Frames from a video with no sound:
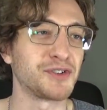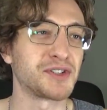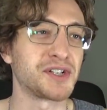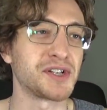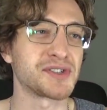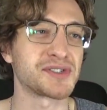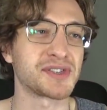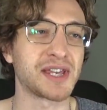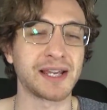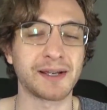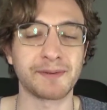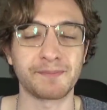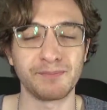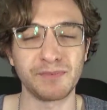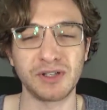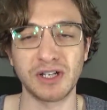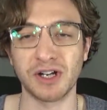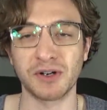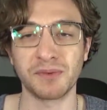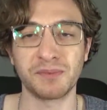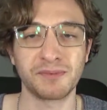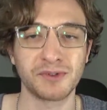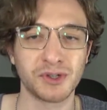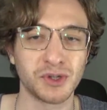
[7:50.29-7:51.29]
which is like, you
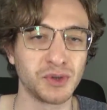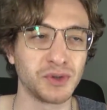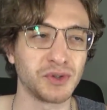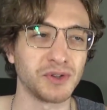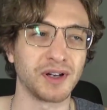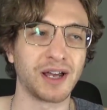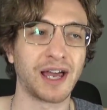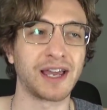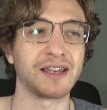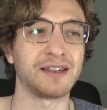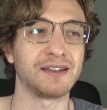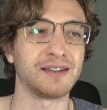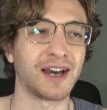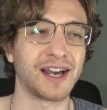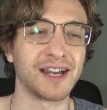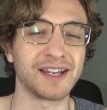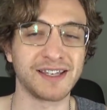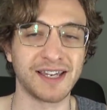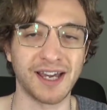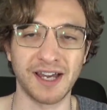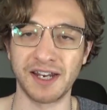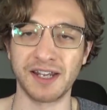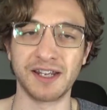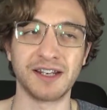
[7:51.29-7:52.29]
know, cool. I
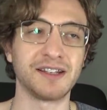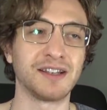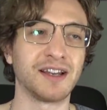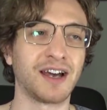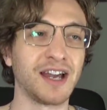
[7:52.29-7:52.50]
get it.